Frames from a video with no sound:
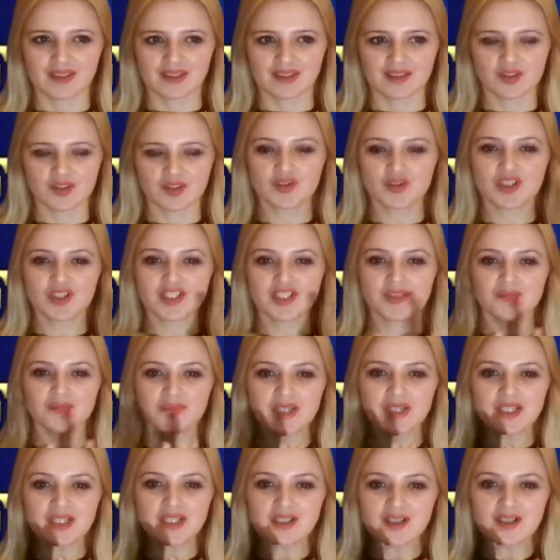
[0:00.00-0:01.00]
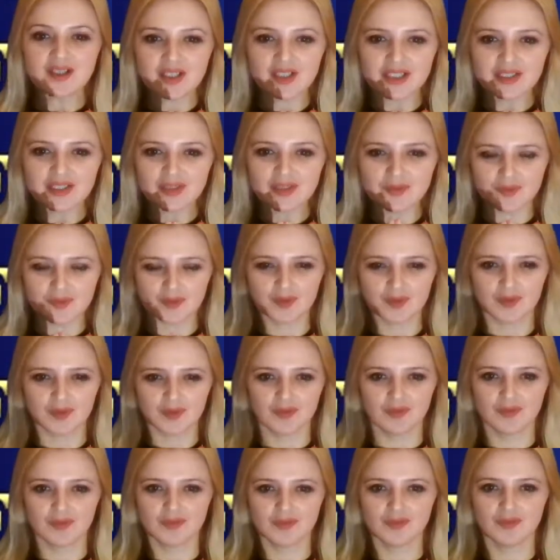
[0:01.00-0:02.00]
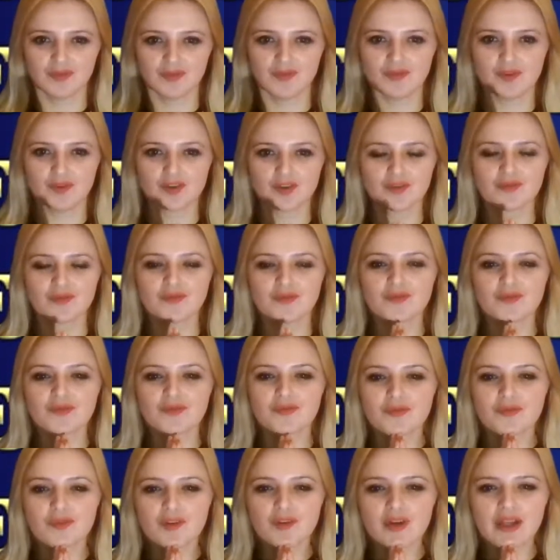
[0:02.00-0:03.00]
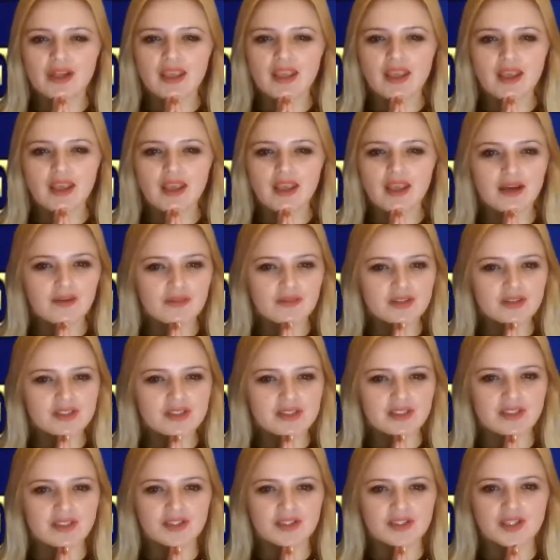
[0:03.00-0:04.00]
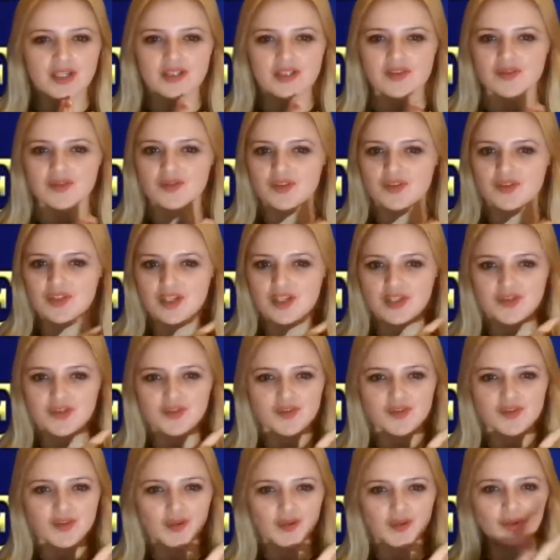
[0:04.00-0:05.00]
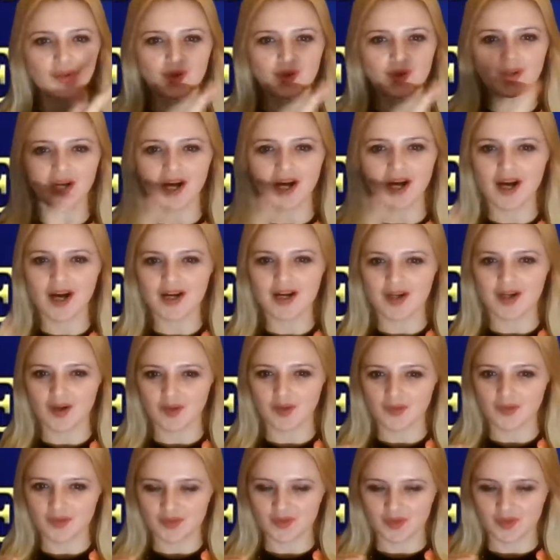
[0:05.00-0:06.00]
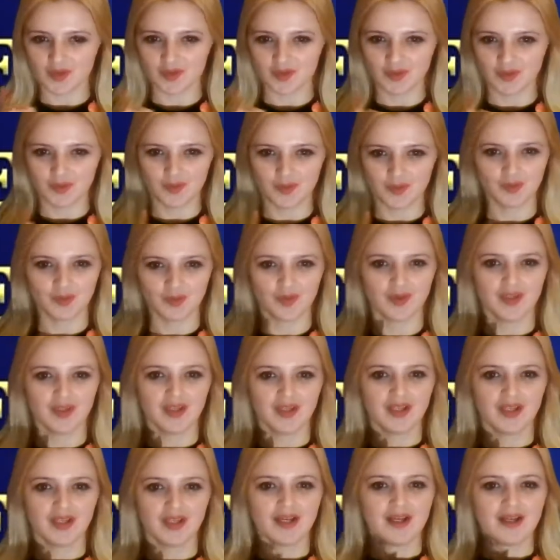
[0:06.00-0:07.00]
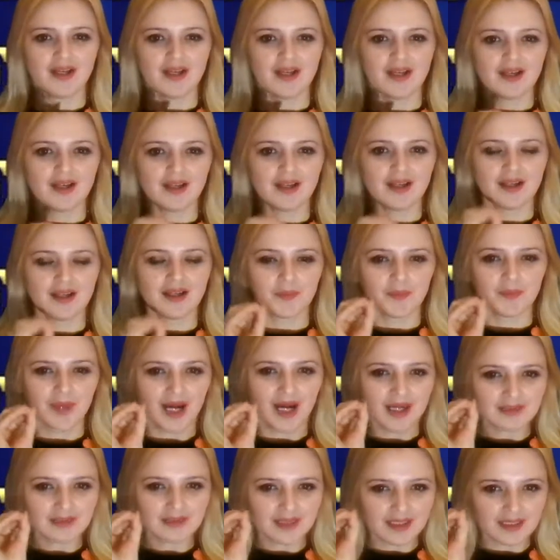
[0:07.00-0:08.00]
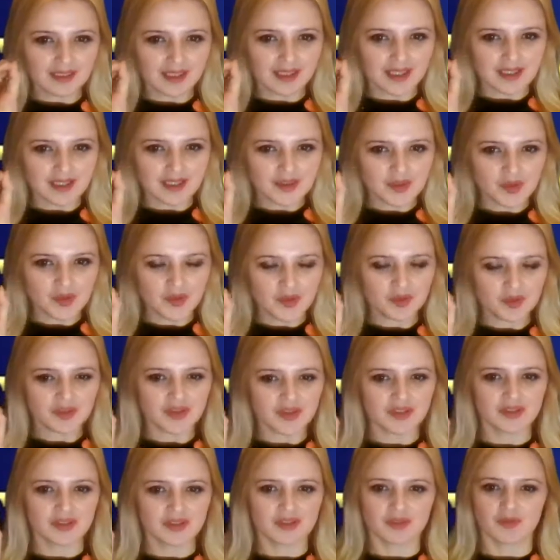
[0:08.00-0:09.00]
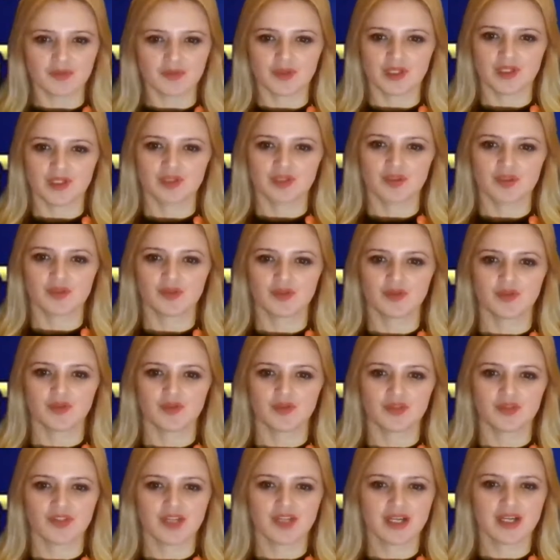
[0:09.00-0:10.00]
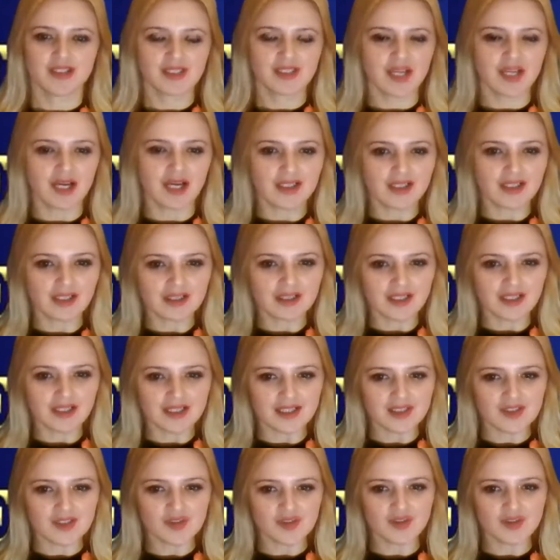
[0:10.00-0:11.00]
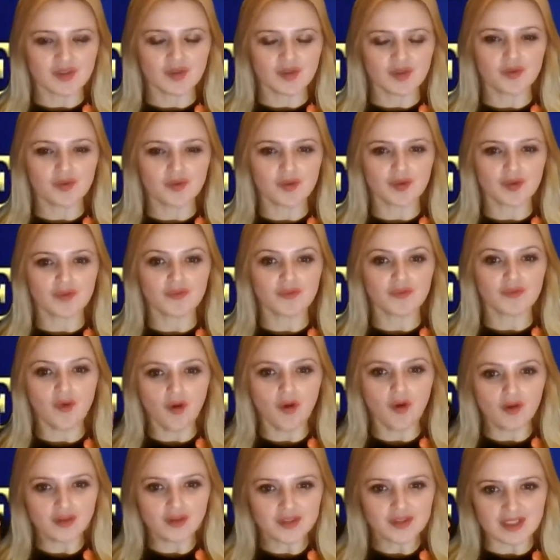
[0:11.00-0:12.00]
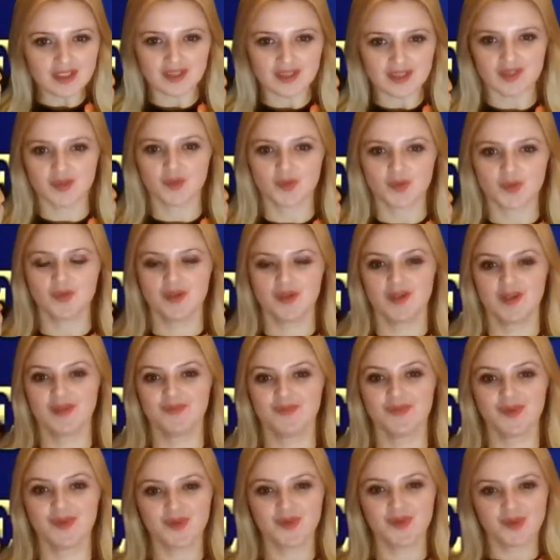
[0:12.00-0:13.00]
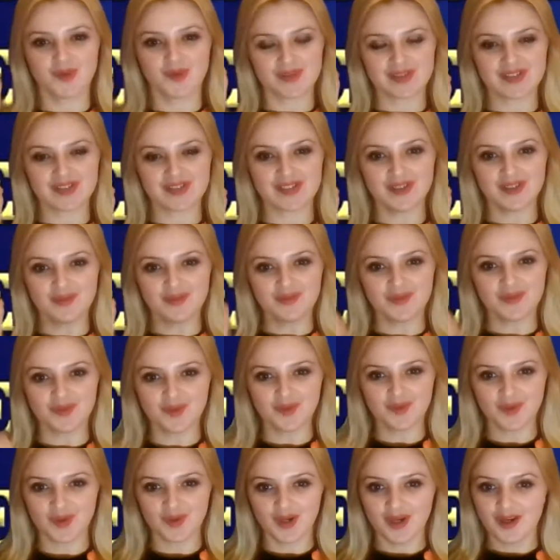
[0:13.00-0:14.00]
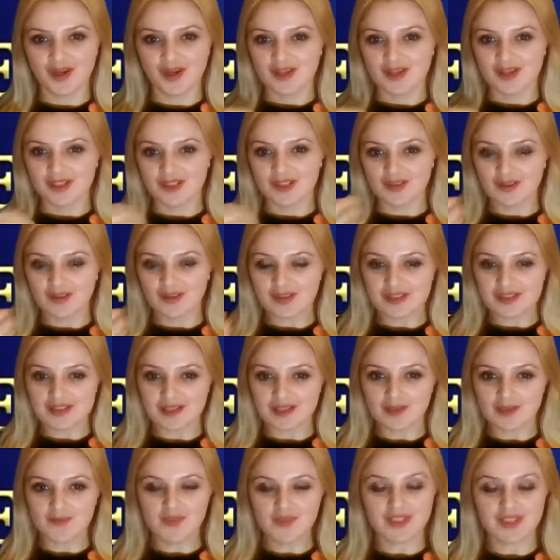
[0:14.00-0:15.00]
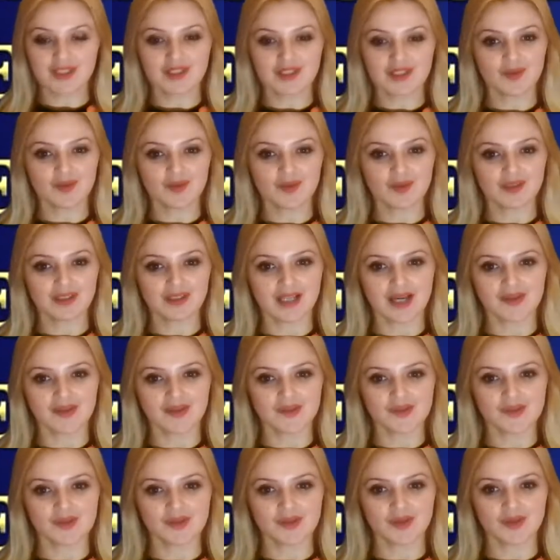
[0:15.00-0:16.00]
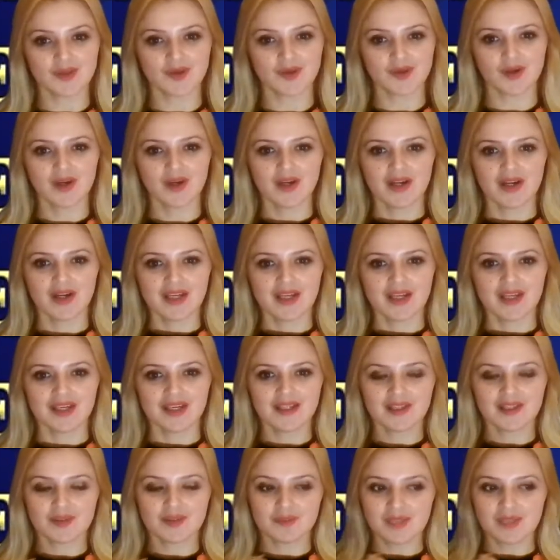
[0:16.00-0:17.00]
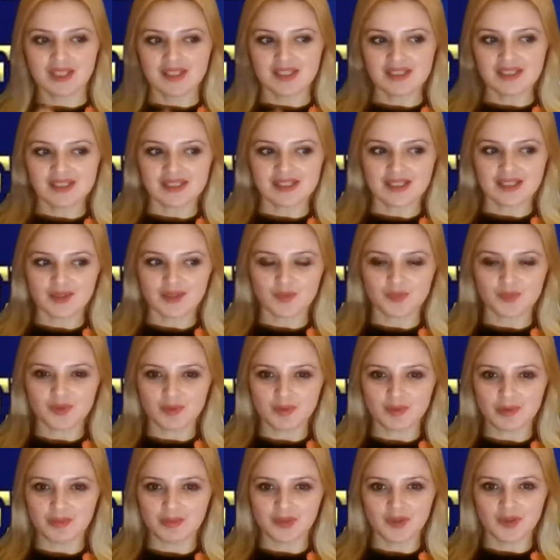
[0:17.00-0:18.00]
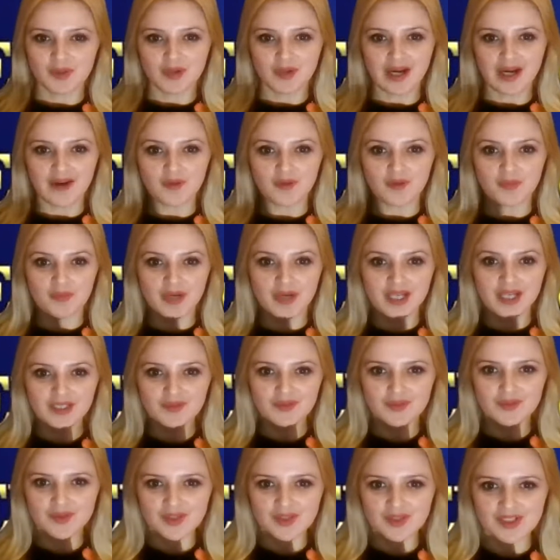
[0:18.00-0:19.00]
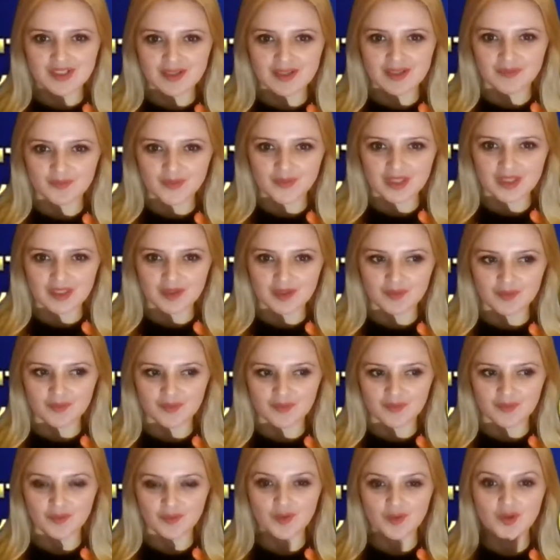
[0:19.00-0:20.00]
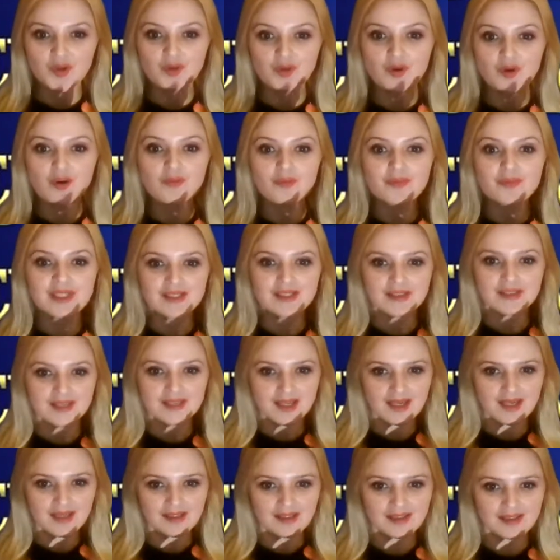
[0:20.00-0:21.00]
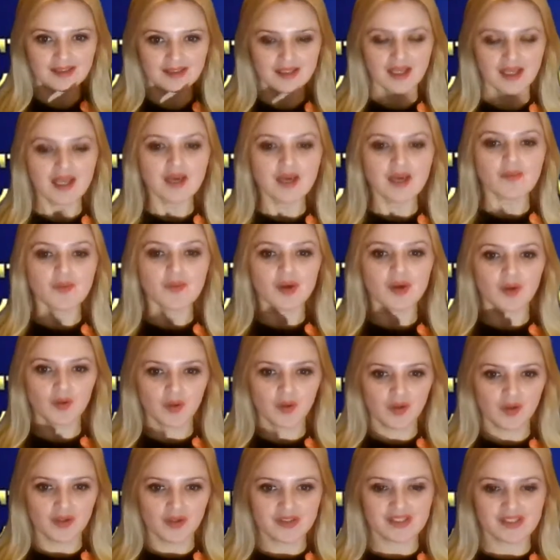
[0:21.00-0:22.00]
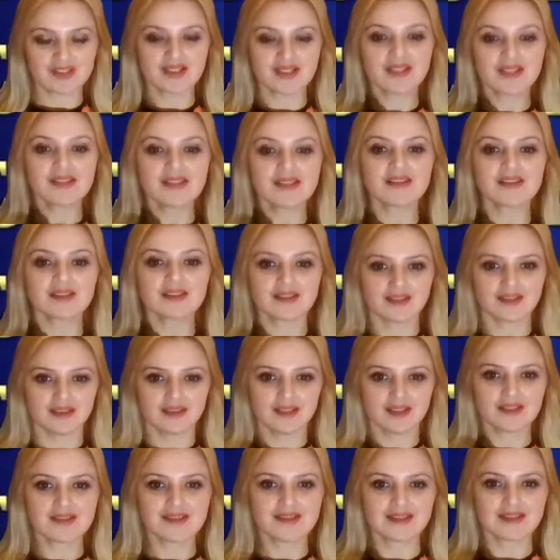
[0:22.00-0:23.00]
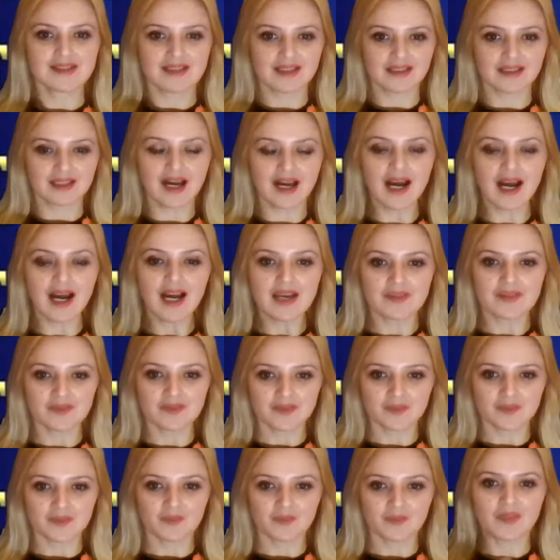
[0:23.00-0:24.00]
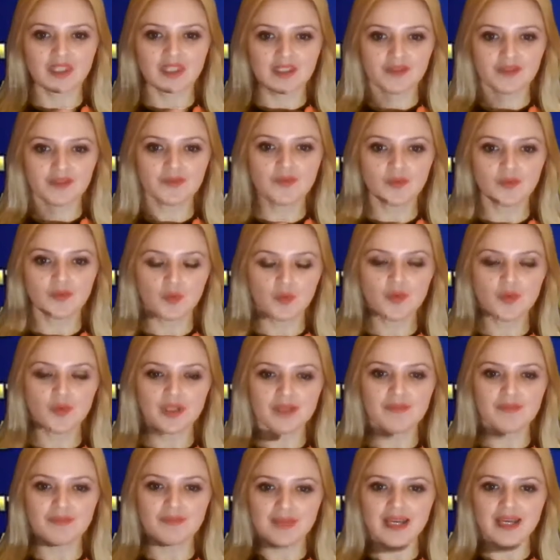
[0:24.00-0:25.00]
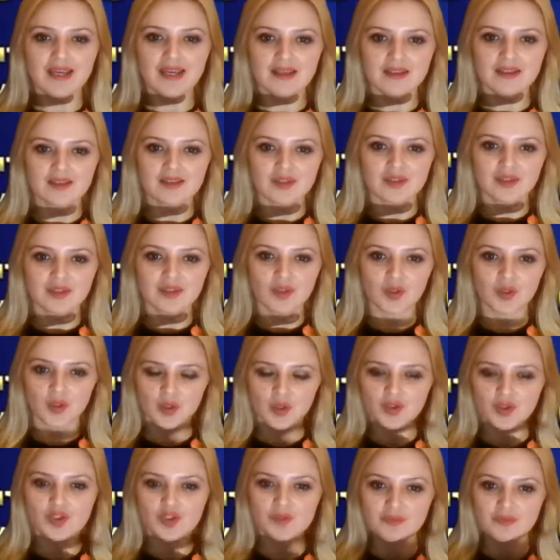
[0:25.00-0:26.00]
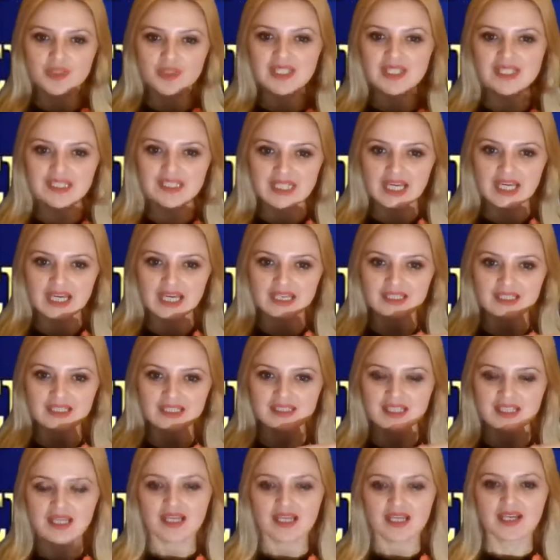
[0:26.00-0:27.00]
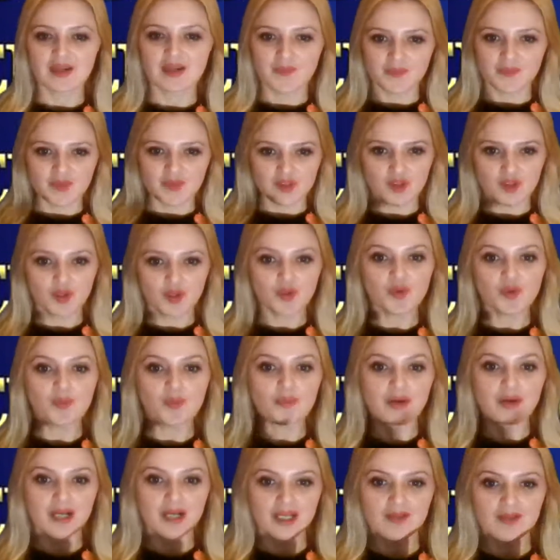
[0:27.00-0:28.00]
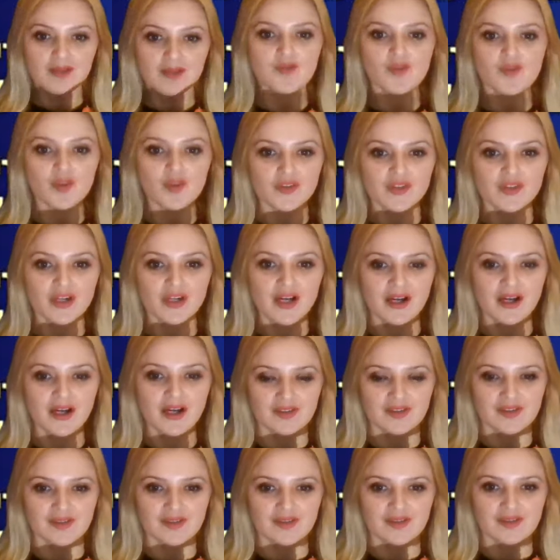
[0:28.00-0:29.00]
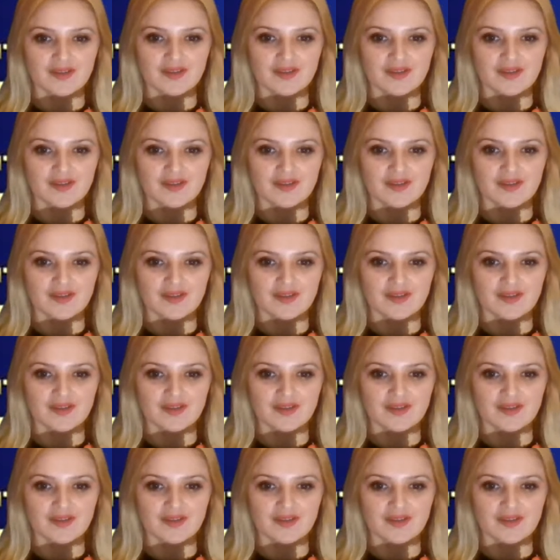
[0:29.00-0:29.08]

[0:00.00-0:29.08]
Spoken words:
So just be grateful for everything. Just look around you, analyze your situation, just analyze your faults as well, because if you lose something in your life, so it means that probably you have paid for something, for your mistakes, because that's the life. If we made huge mistakes, so you pay for that.